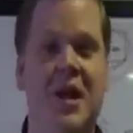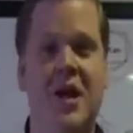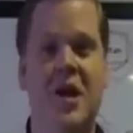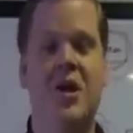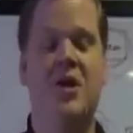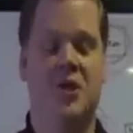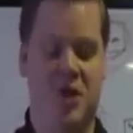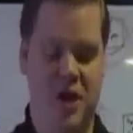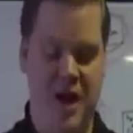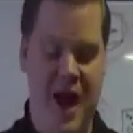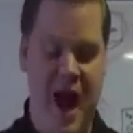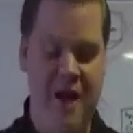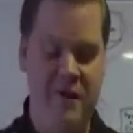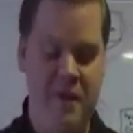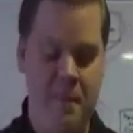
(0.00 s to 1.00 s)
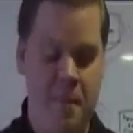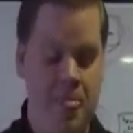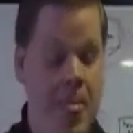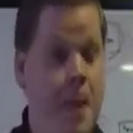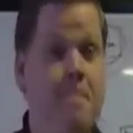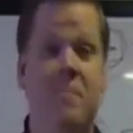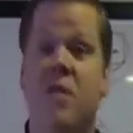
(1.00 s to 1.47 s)
So there you have it.
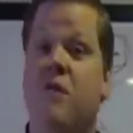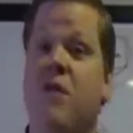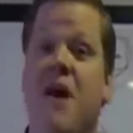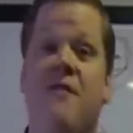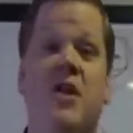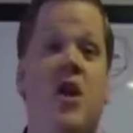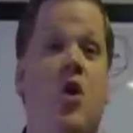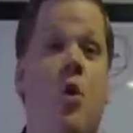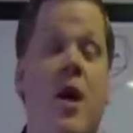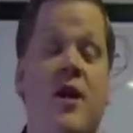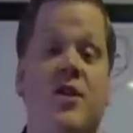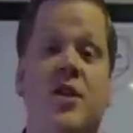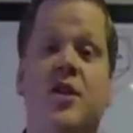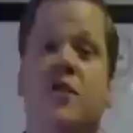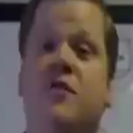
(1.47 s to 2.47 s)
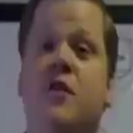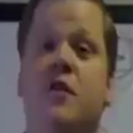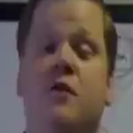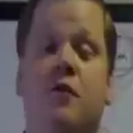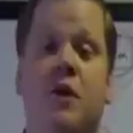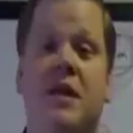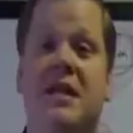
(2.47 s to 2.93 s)
If you have any questions, feel
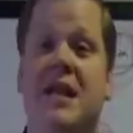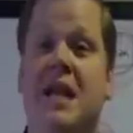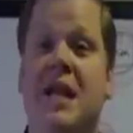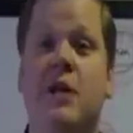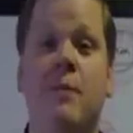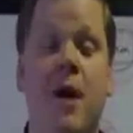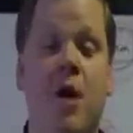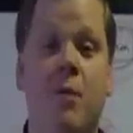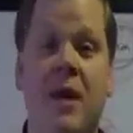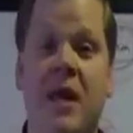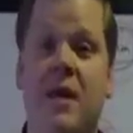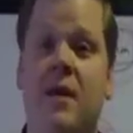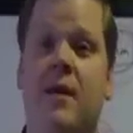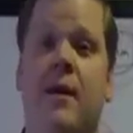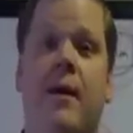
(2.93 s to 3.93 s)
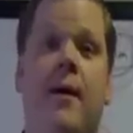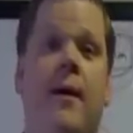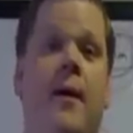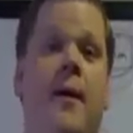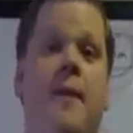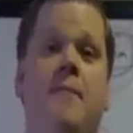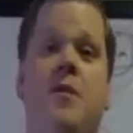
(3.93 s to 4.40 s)
free to email me.
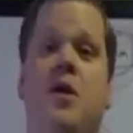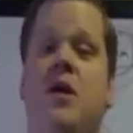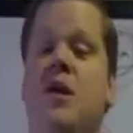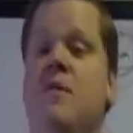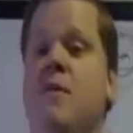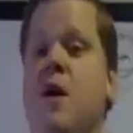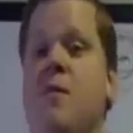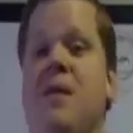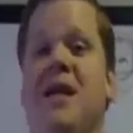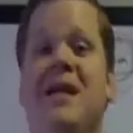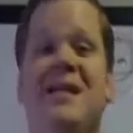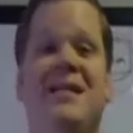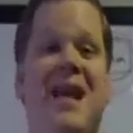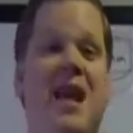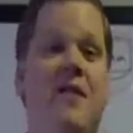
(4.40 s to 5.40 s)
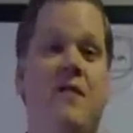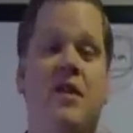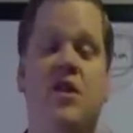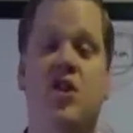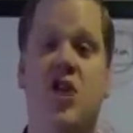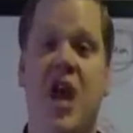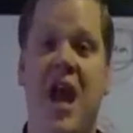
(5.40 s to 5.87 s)
You can email me at
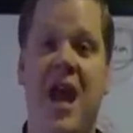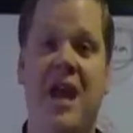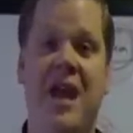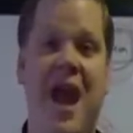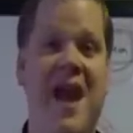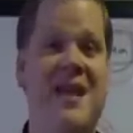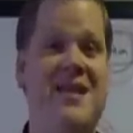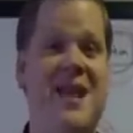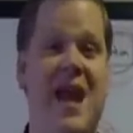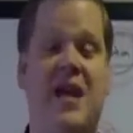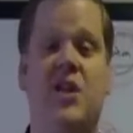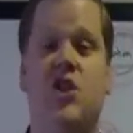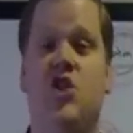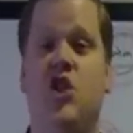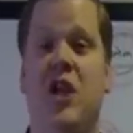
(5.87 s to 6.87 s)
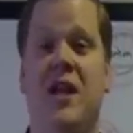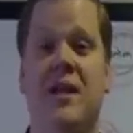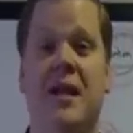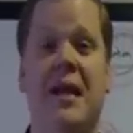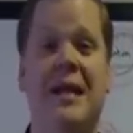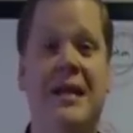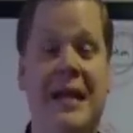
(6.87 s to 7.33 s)

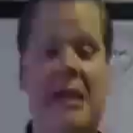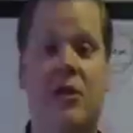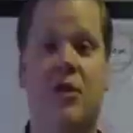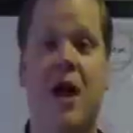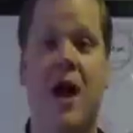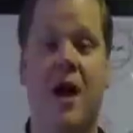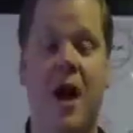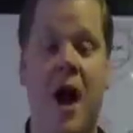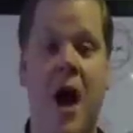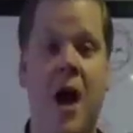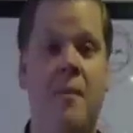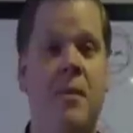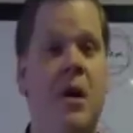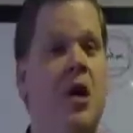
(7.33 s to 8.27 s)
davidj@nextgendealer.com.